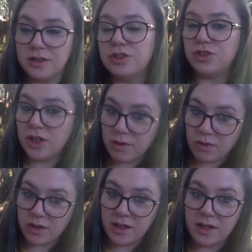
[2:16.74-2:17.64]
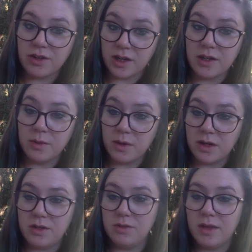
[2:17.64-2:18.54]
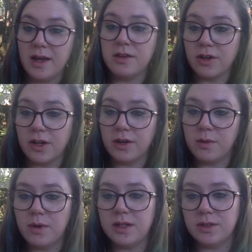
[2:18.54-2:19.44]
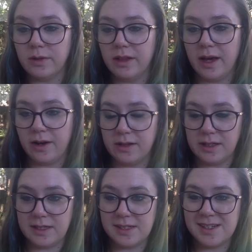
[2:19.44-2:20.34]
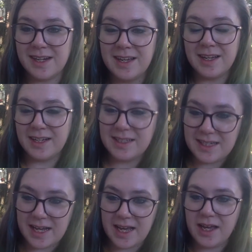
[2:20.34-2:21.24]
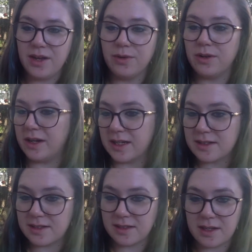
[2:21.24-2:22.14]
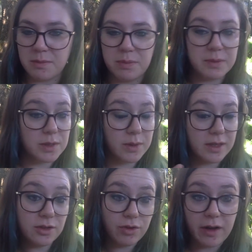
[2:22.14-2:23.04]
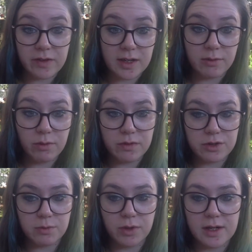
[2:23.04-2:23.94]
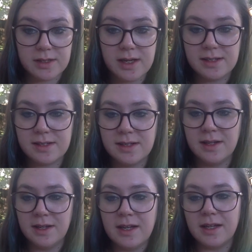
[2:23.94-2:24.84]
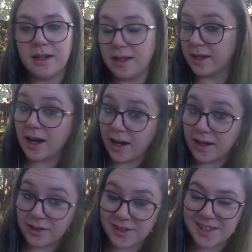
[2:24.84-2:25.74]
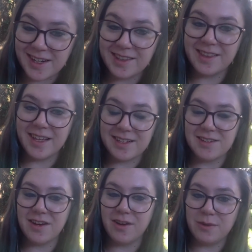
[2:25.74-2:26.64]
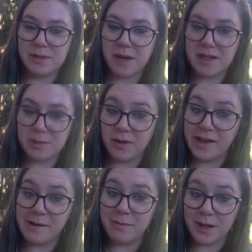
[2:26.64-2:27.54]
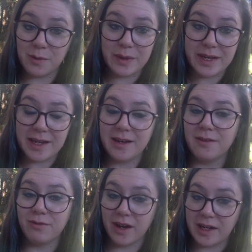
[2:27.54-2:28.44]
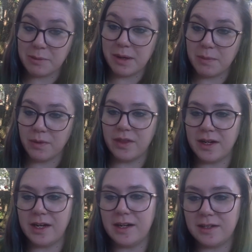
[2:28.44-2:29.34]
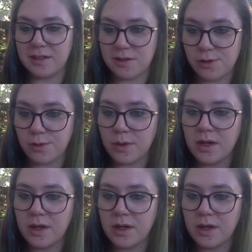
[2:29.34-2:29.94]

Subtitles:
Generally, you're going to want to do that. You're going to want to allow at least a day or a night's sleep between the drafting and revision process. And, like, I understand that that's not always possible. I'm the queen of writing a paper the night it is due.